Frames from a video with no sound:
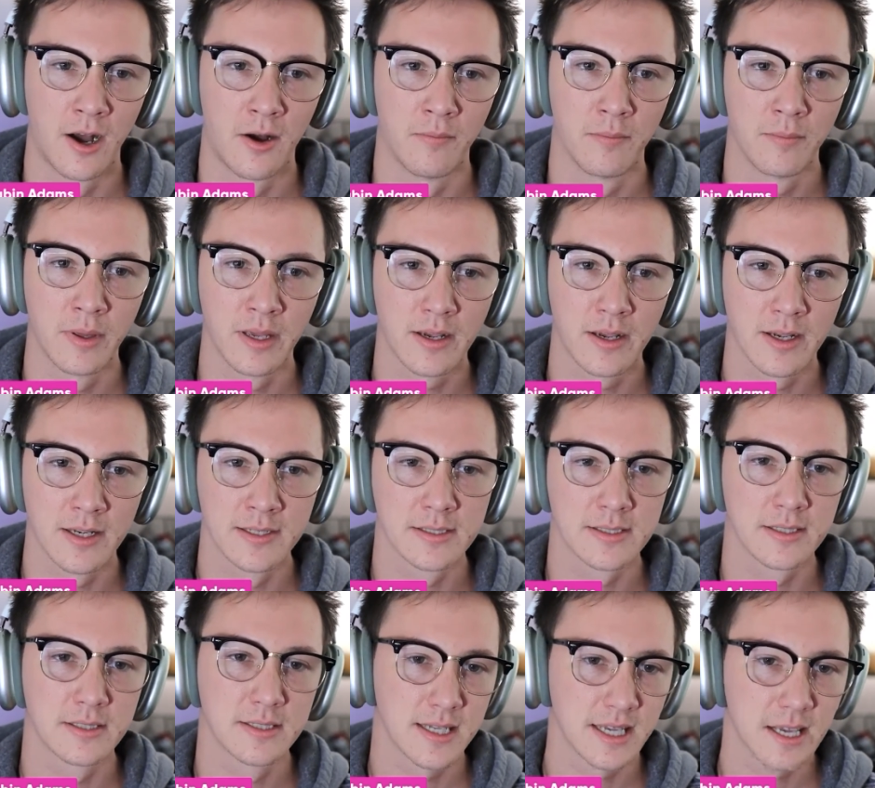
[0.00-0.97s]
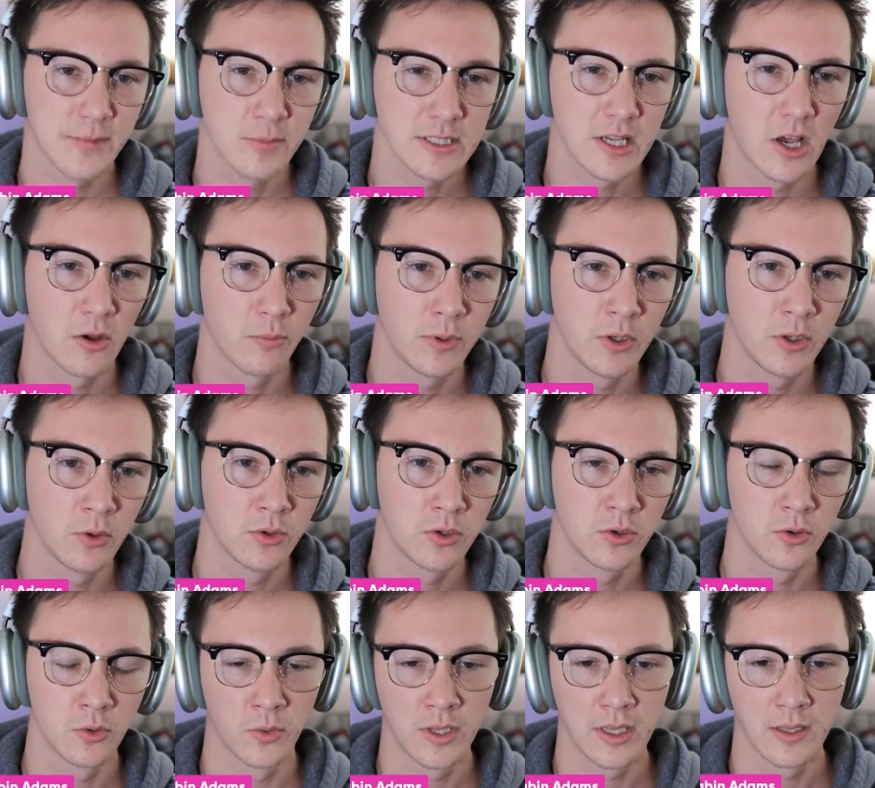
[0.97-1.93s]
because schemas help you
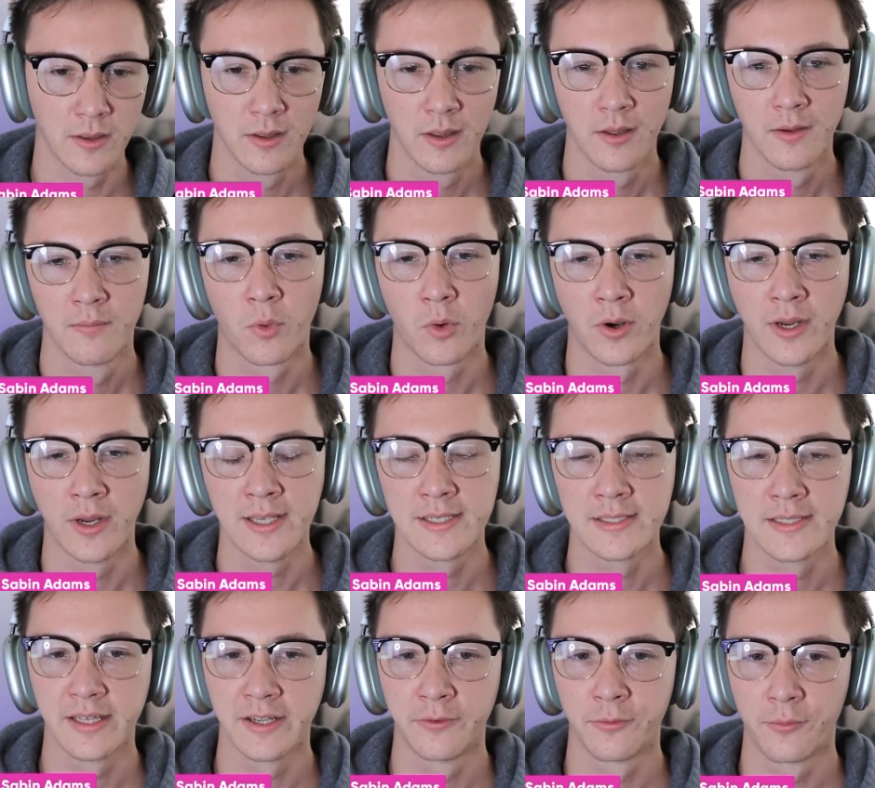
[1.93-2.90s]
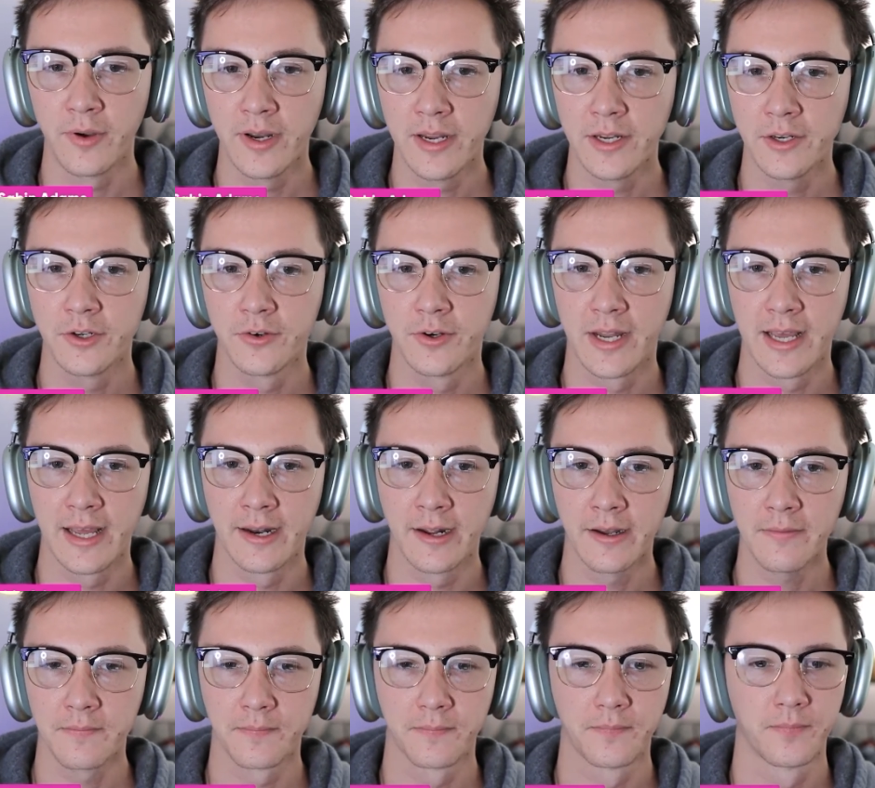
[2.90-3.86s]
to more easily read your data.
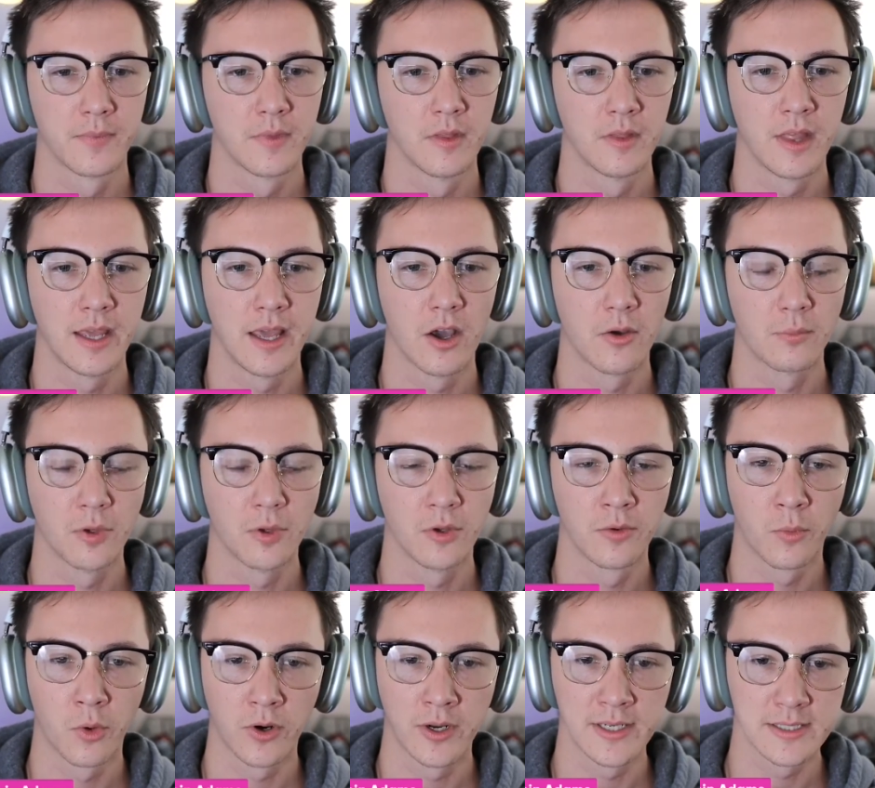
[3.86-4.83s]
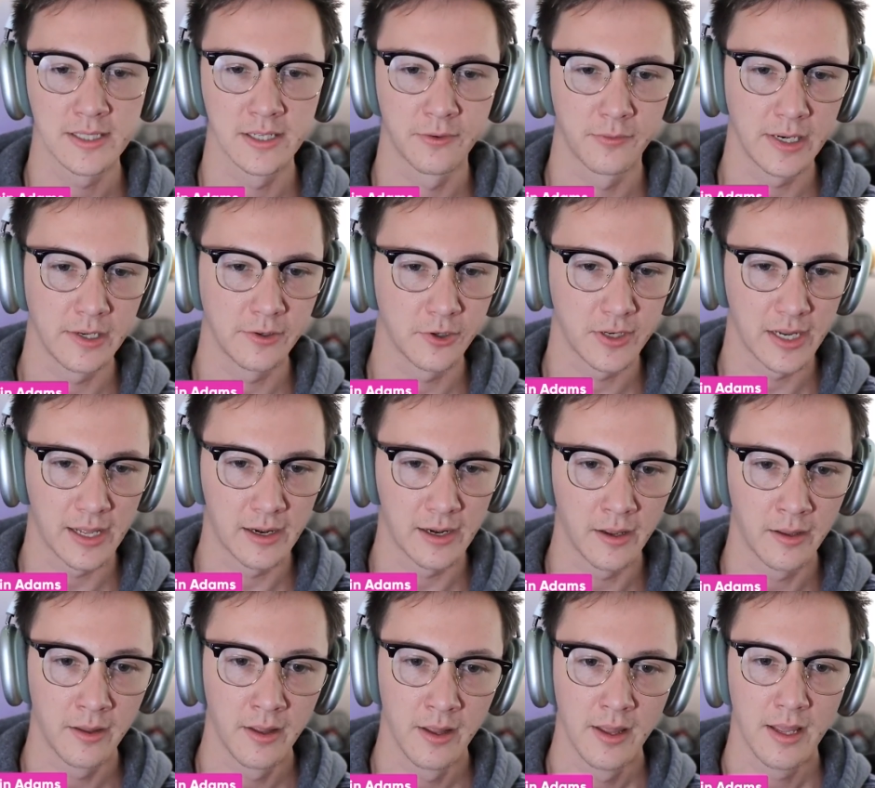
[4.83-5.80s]
They help you to more easily read your data
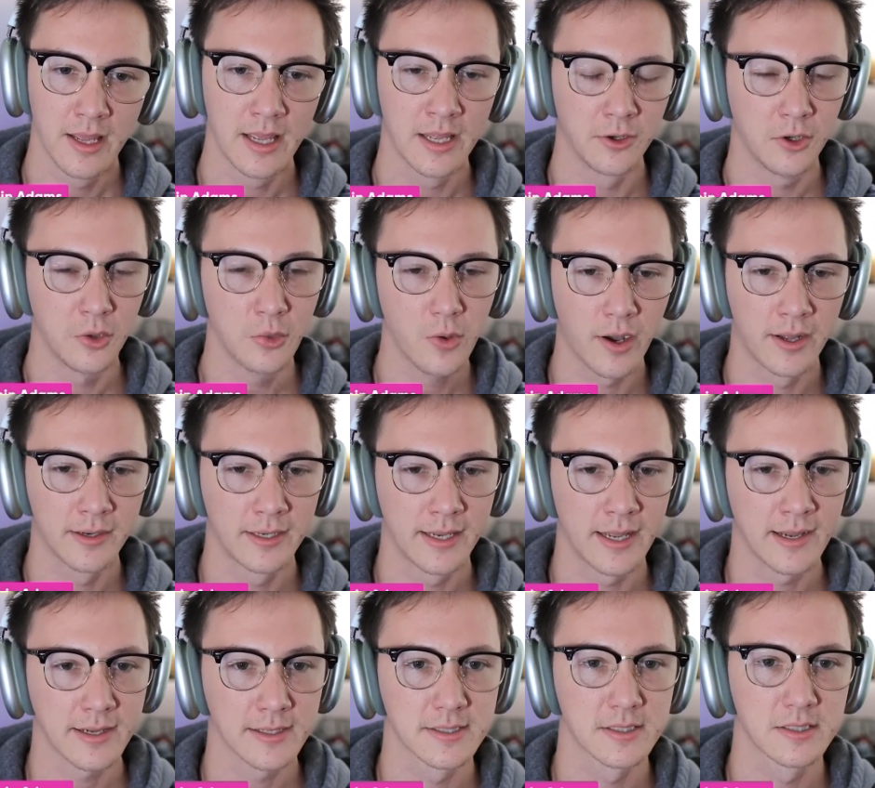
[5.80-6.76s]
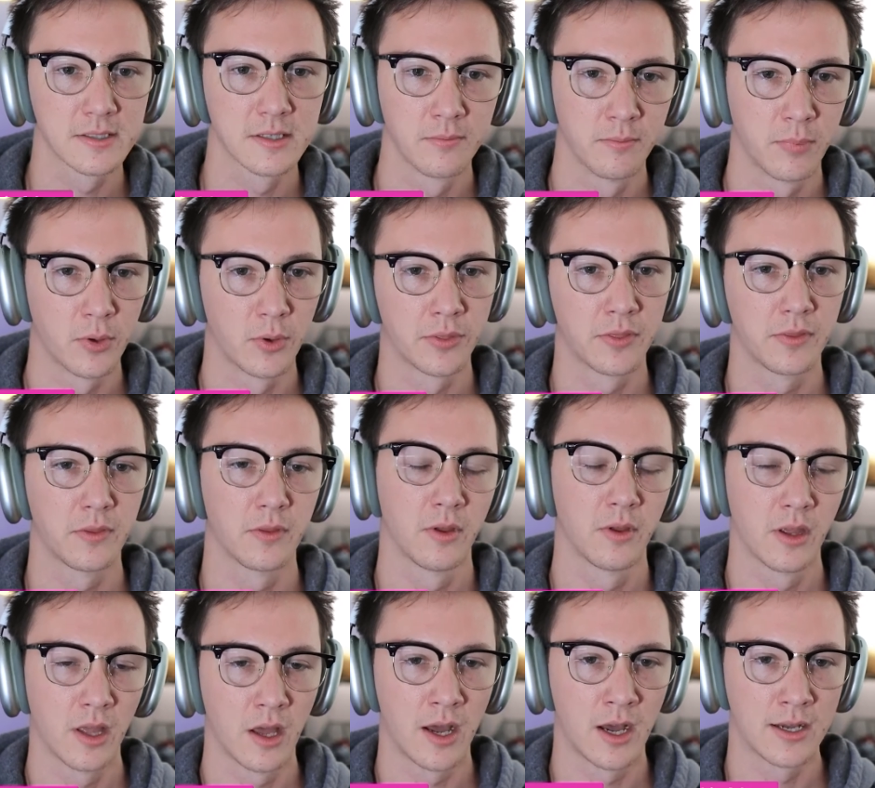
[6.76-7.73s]
in 2 contexts, both
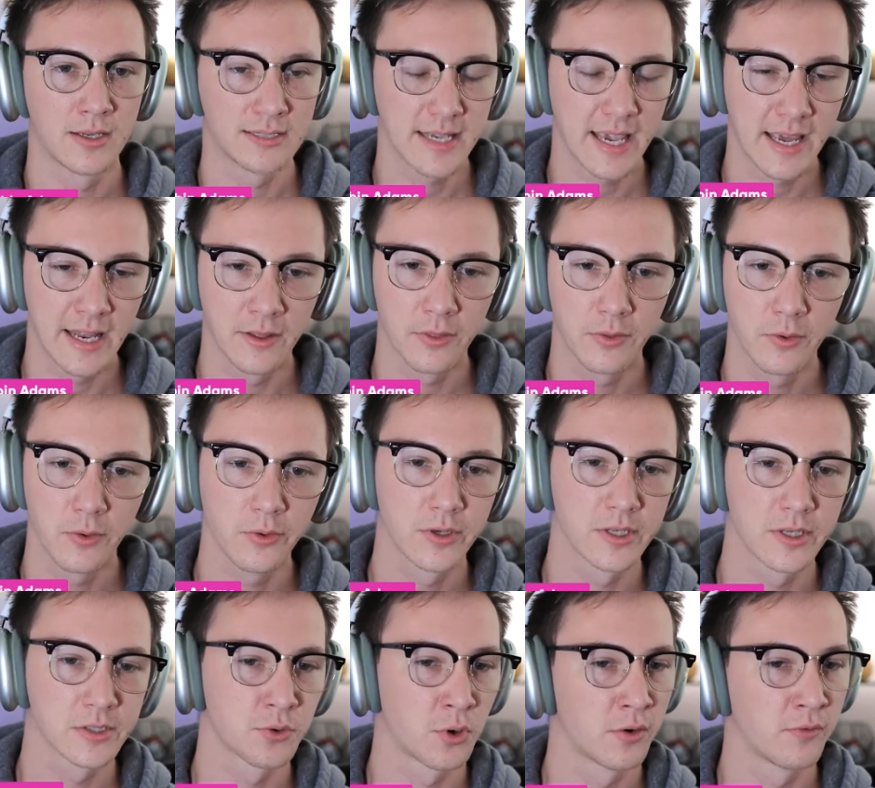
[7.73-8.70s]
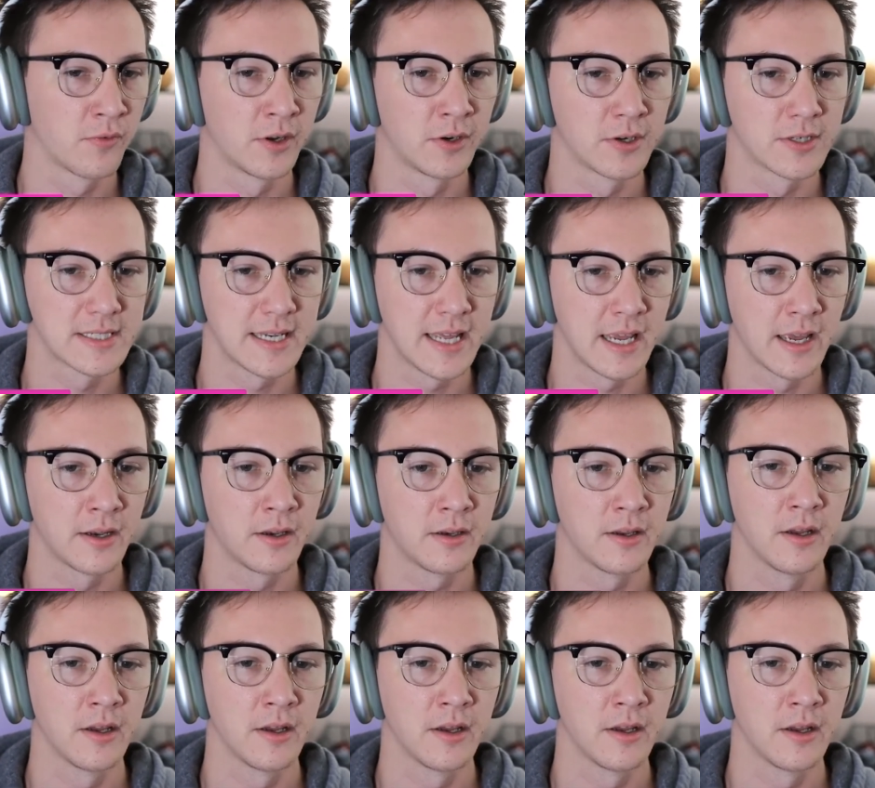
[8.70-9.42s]
scanning through to sort of understand